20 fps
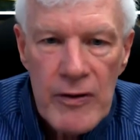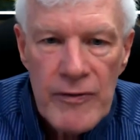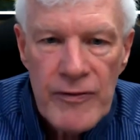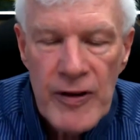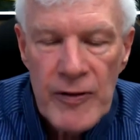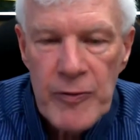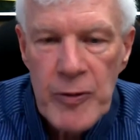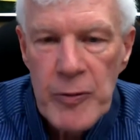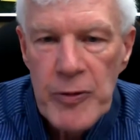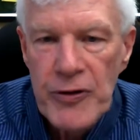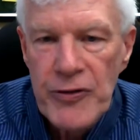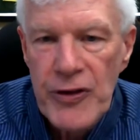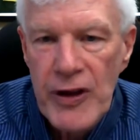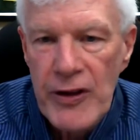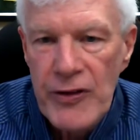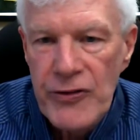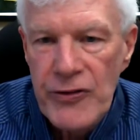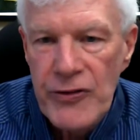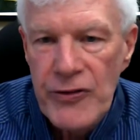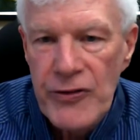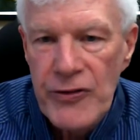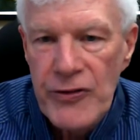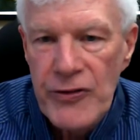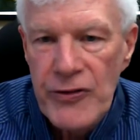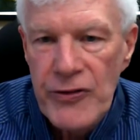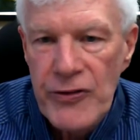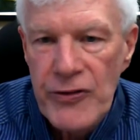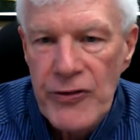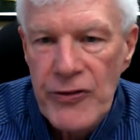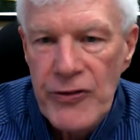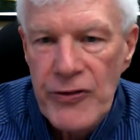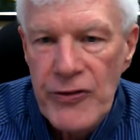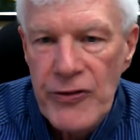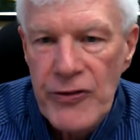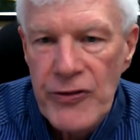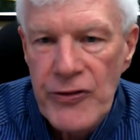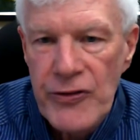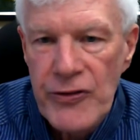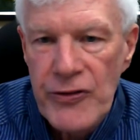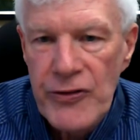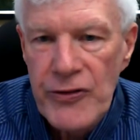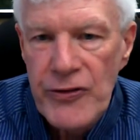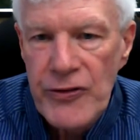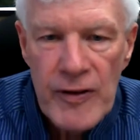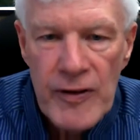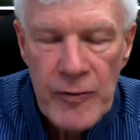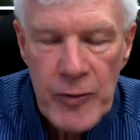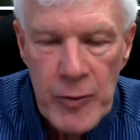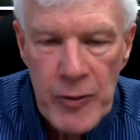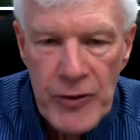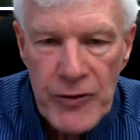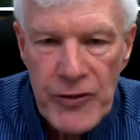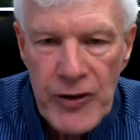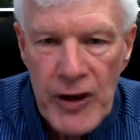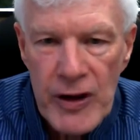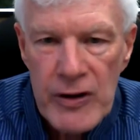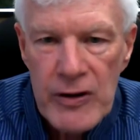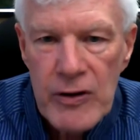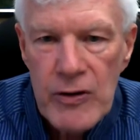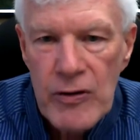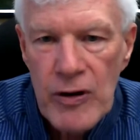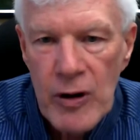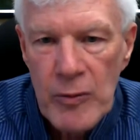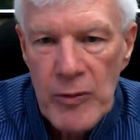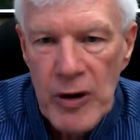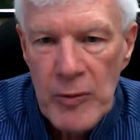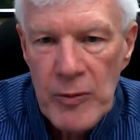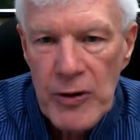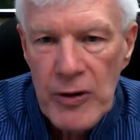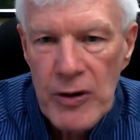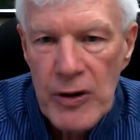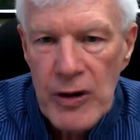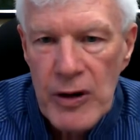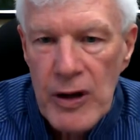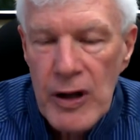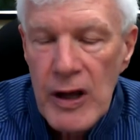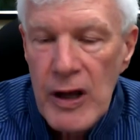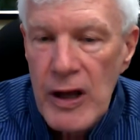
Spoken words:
50% sand, 50% chrome rubber.